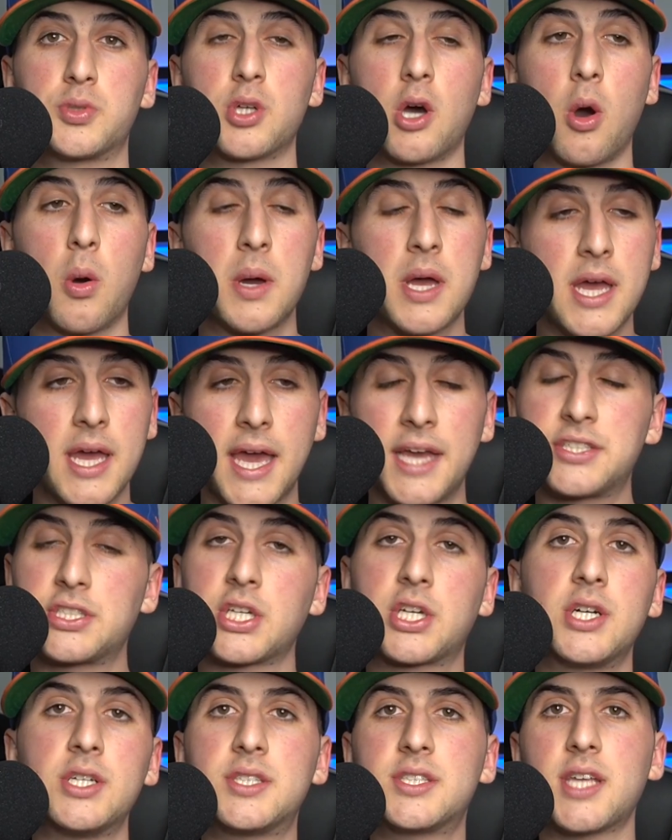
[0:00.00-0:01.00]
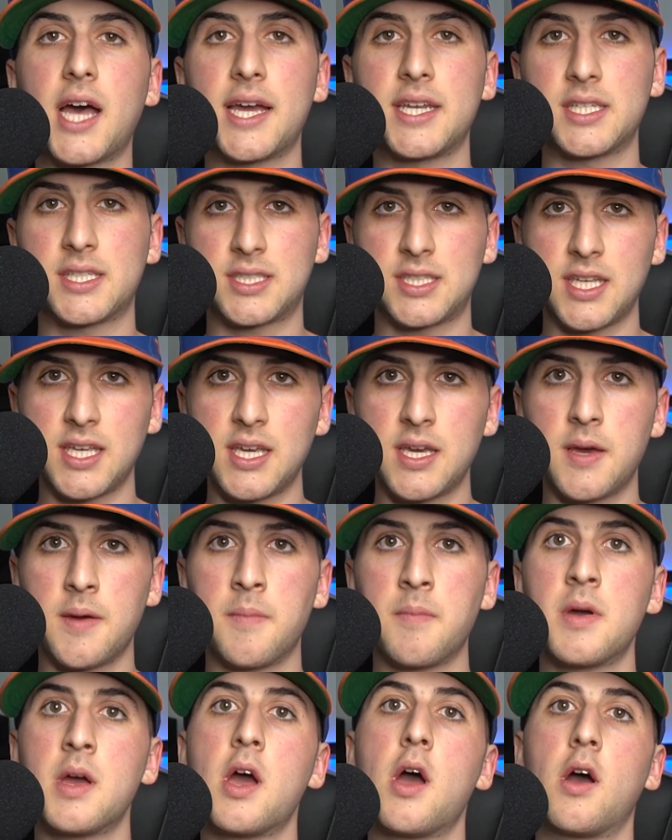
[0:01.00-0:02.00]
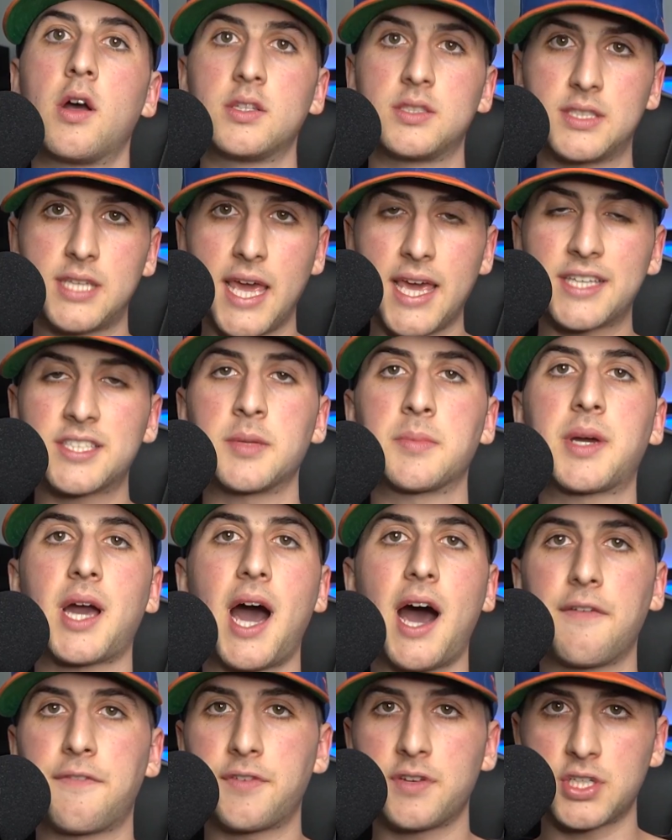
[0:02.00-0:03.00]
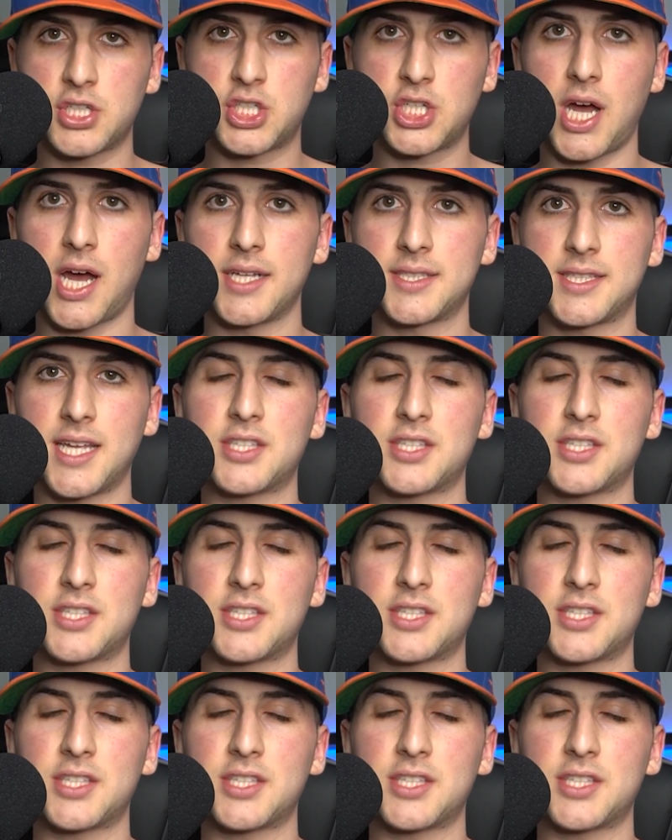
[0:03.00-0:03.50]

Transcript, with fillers: So it's a good sign to see him take some confident shots.